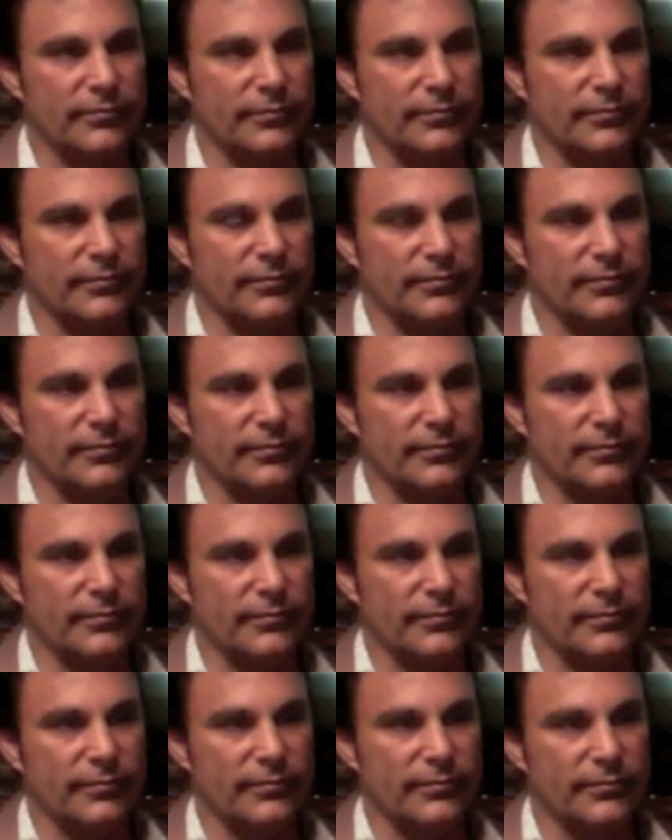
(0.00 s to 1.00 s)

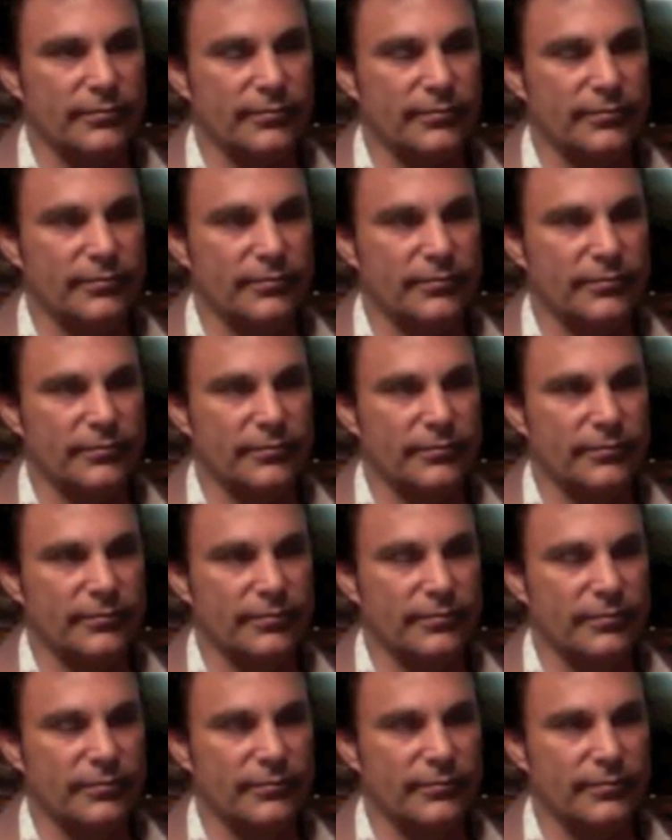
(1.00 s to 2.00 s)

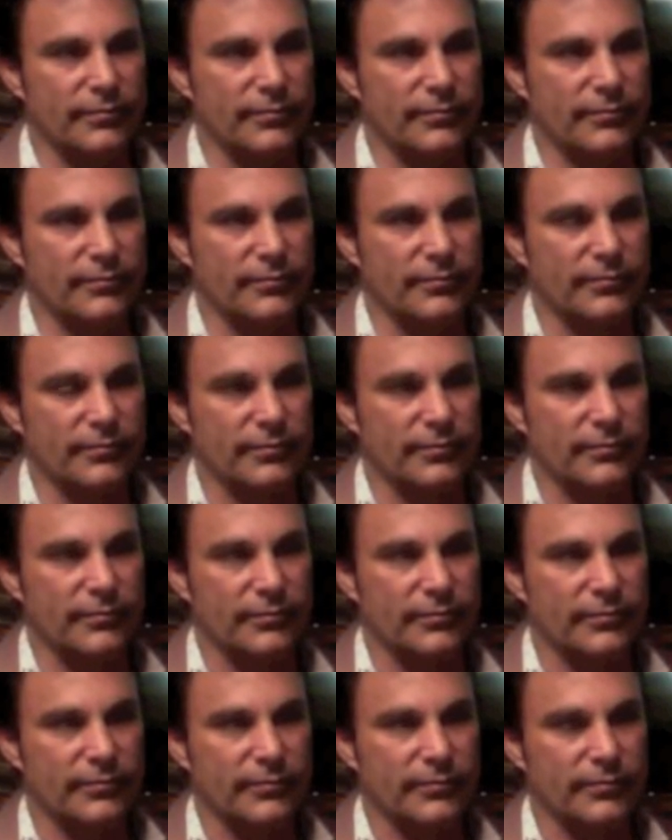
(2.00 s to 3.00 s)

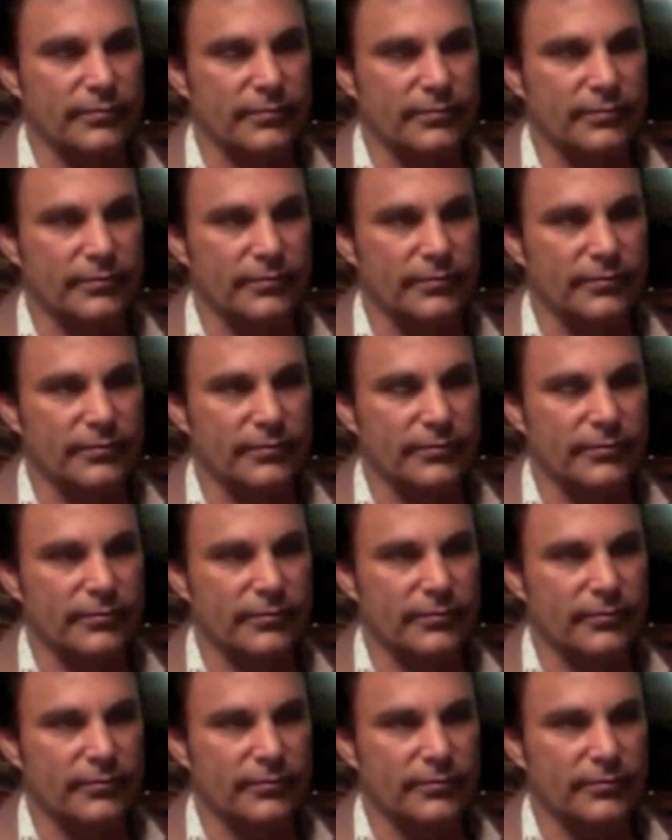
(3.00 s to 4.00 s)

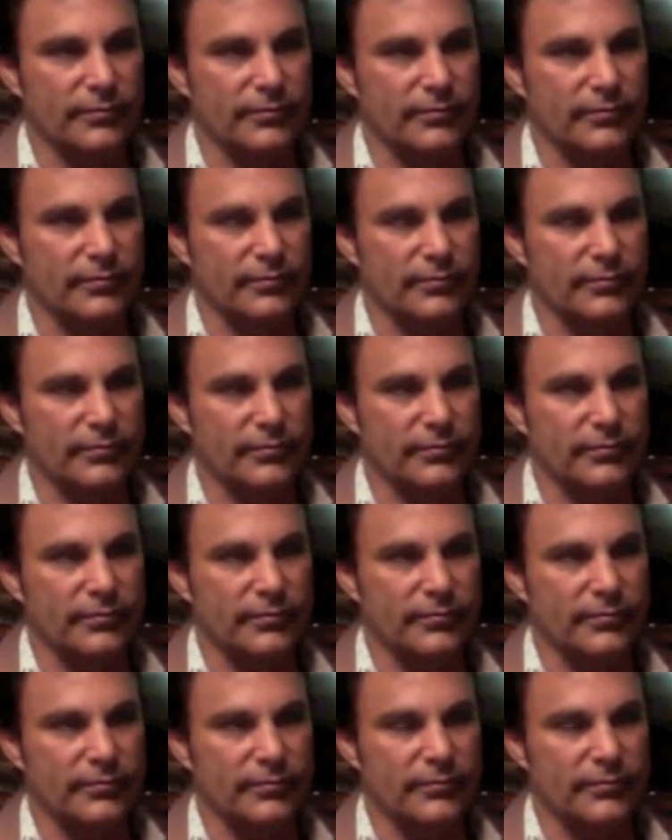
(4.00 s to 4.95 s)
This person isn't speaking.